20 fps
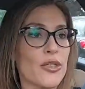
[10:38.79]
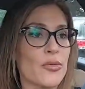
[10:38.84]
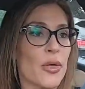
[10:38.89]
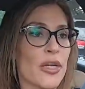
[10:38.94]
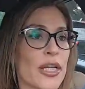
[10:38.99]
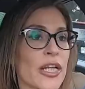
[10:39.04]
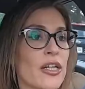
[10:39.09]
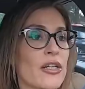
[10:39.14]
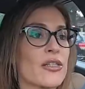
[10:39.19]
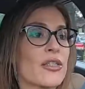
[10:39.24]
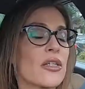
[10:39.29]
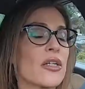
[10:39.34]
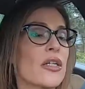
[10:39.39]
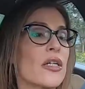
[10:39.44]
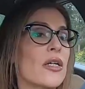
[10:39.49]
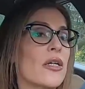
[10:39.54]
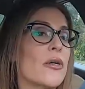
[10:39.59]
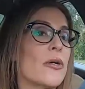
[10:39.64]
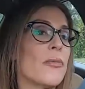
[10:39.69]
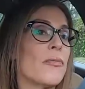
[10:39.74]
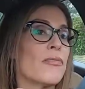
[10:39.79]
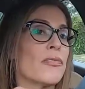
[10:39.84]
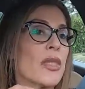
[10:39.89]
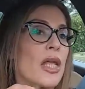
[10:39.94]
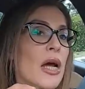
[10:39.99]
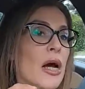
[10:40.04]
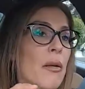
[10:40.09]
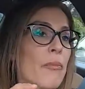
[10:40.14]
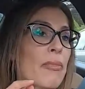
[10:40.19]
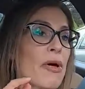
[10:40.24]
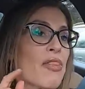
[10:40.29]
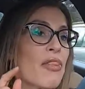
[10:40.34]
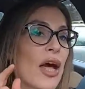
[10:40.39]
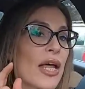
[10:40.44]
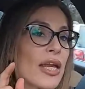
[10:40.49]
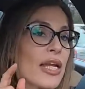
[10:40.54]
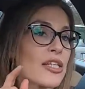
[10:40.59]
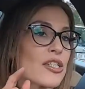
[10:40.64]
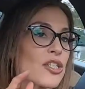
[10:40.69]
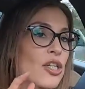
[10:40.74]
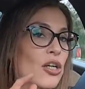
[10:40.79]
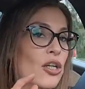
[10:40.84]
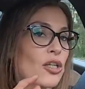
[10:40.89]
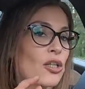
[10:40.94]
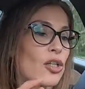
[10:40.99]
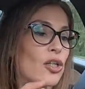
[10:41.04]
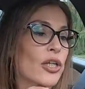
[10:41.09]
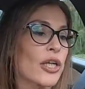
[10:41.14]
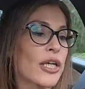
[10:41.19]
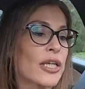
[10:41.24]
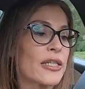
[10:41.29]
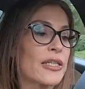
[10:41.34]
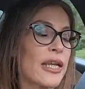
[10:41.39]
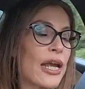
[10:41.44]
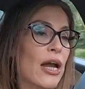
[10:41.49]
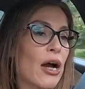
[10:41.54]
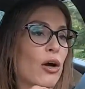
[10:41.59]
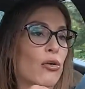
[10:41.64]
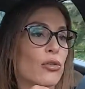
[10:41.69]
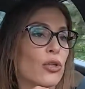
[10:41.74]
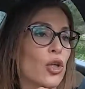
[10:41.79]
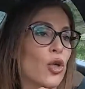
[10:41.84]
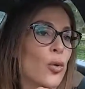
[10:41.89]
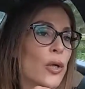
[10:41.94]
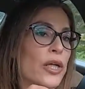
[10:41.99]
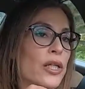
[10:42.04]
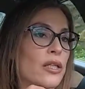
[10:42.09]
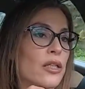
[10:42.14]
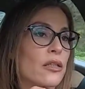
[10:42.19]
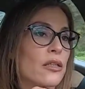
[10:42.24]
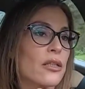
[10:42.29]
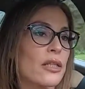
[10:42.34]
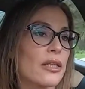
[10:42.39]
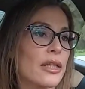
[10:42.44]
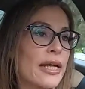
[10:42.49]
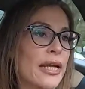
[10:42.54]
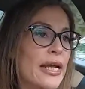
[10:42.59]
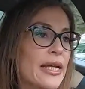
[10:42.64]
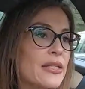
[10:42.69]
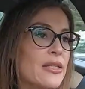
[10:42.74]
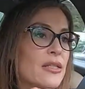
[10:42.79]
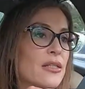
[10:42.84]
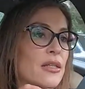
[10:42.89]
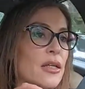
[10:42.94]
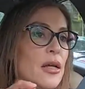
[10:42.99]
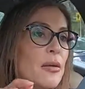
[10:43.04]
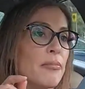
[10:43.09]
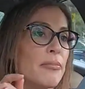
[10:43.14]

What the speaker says: 20 years. But then I started looking down, quick little glance,